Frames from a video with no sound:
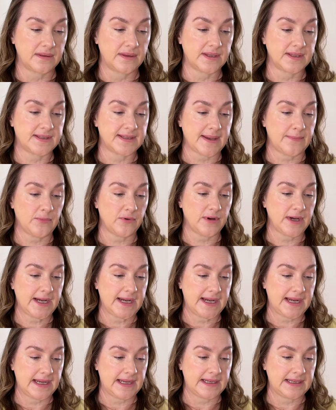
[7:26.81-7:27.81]
The summary
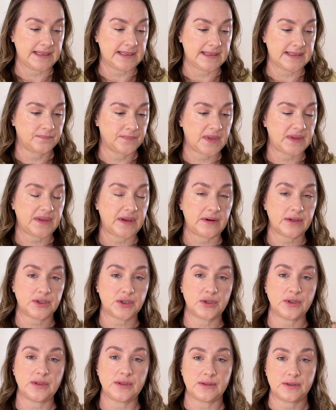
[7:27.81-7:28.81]
is that there are
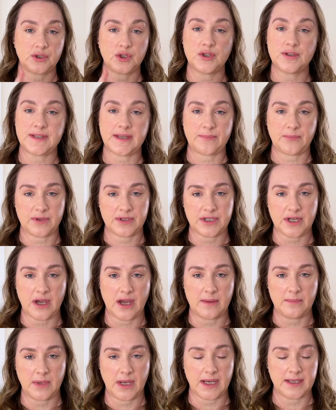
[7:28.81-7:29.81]
two separate
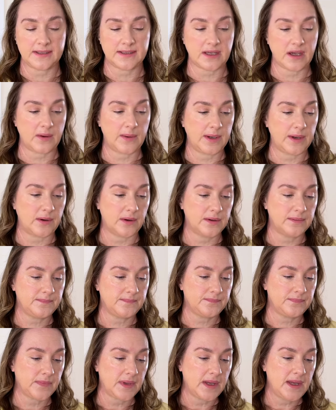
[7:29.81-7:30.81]
timelines going on.